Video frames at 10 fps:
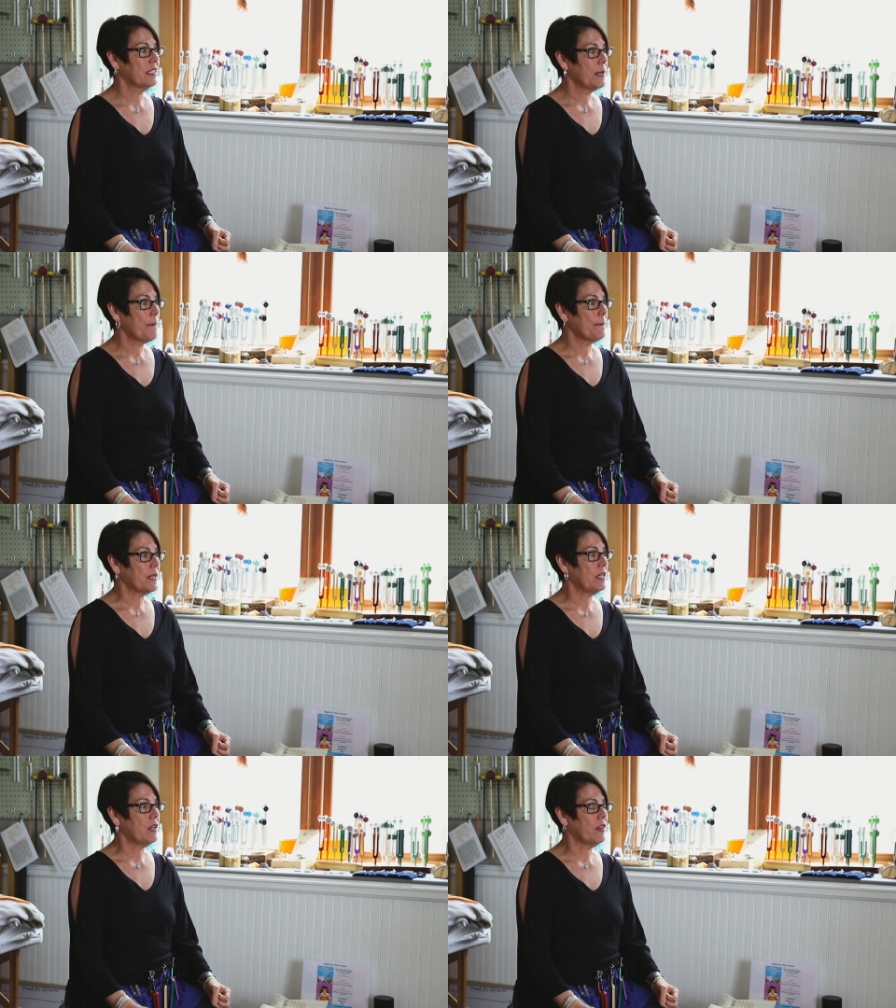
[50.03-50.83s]
Yeah.
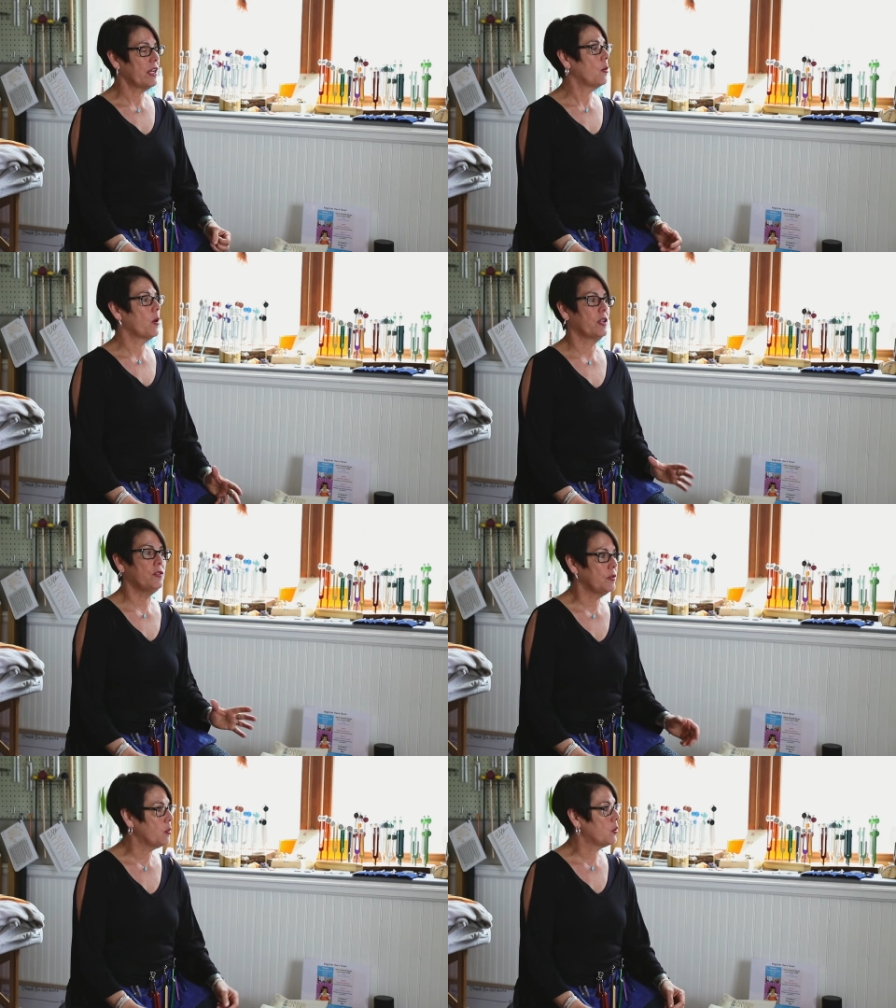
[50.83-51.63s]
You know, they don't want
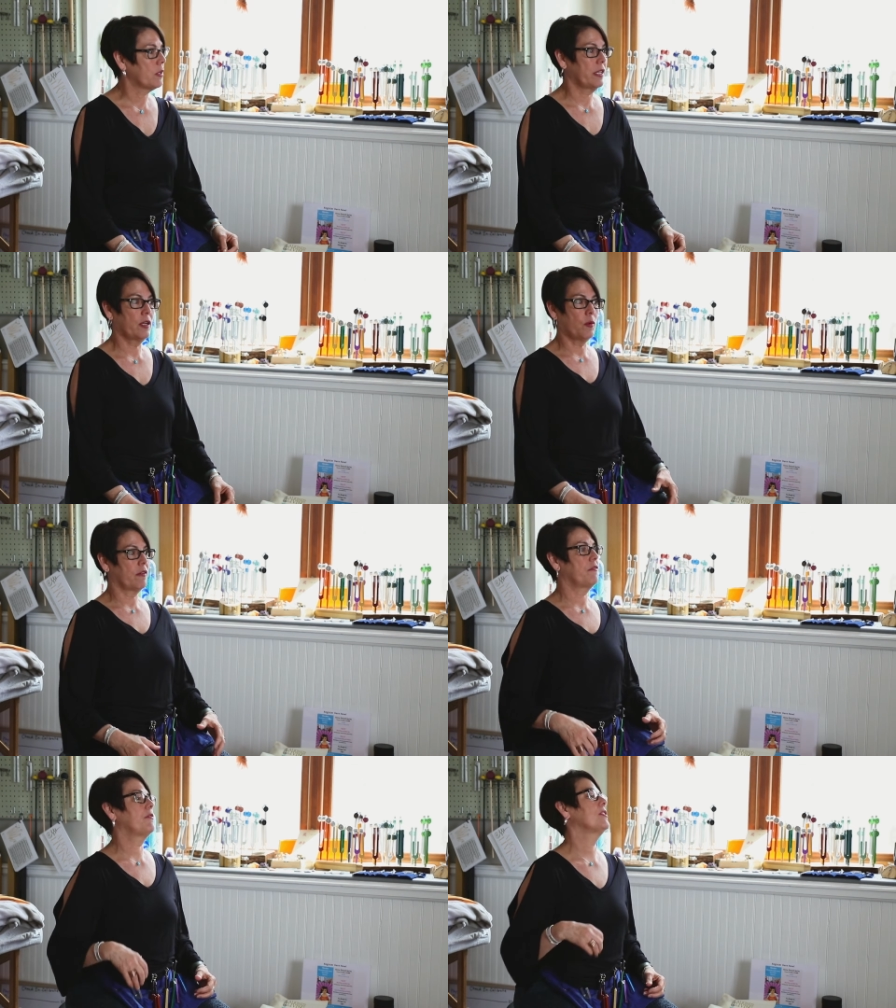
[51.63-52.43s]
to do more. They don't
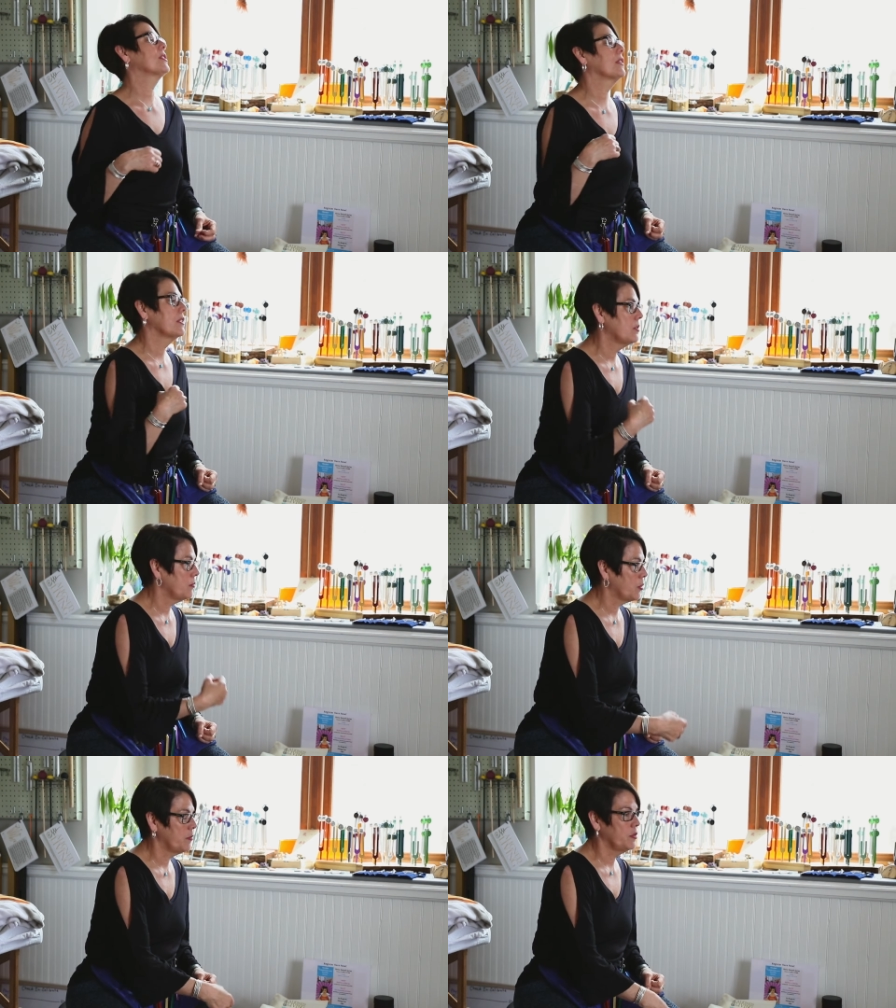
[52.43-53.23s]
want to physically do
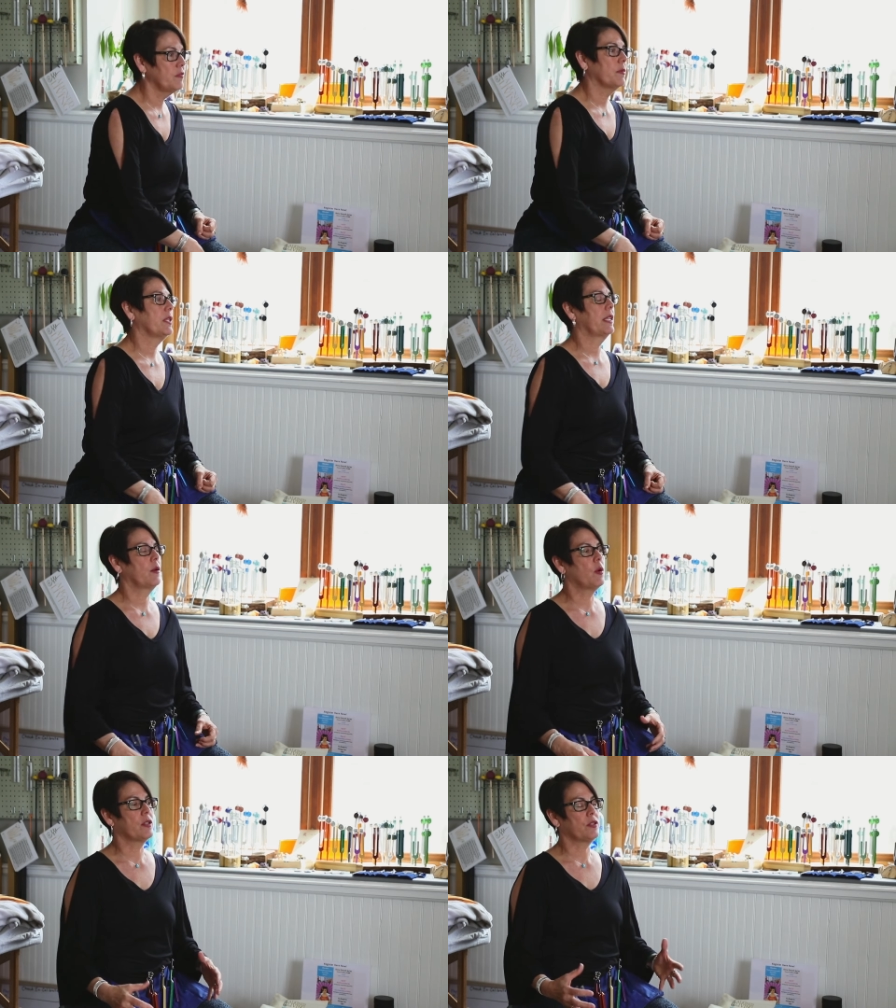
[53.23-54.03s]
more movement.
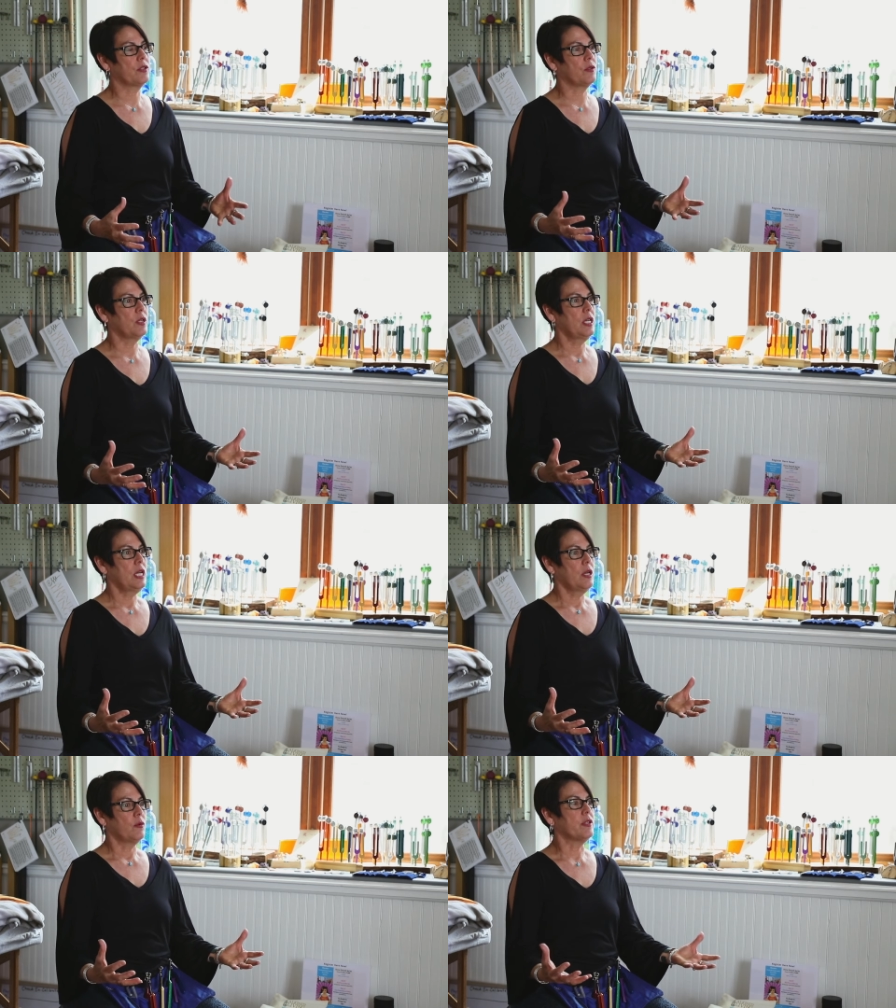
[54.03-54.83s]
They want to
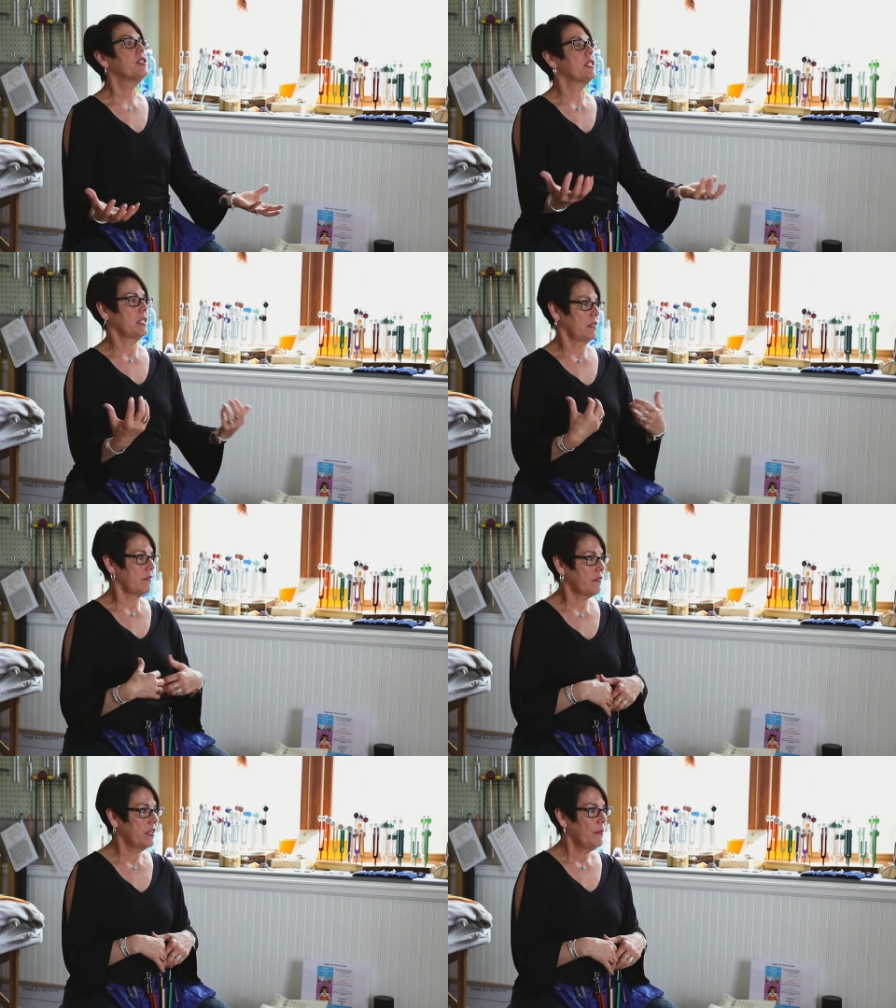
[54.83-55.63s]
receive.